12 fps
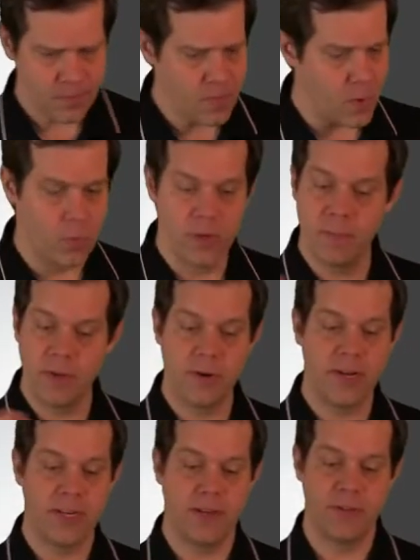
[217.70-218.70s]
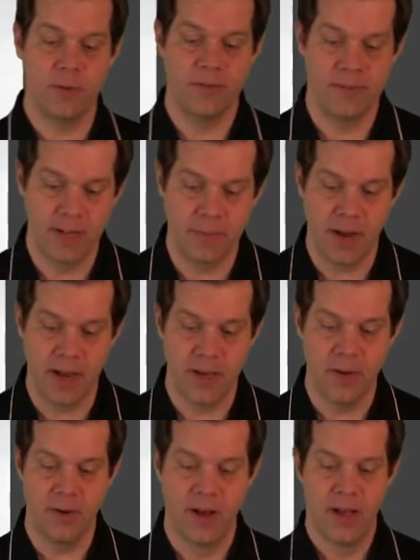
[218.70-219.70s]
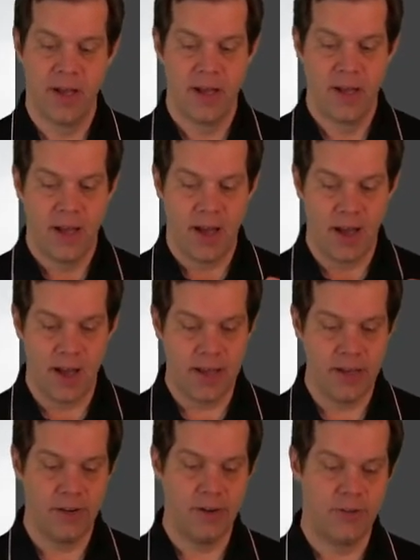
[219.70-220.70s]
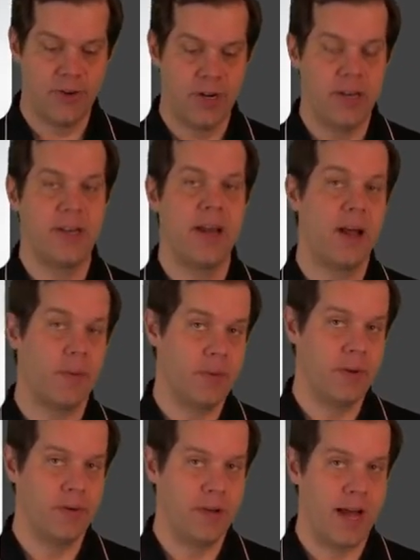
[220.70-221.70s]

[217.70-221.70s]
Wouldn't it be great to have someone sitting by you in your journey to help you?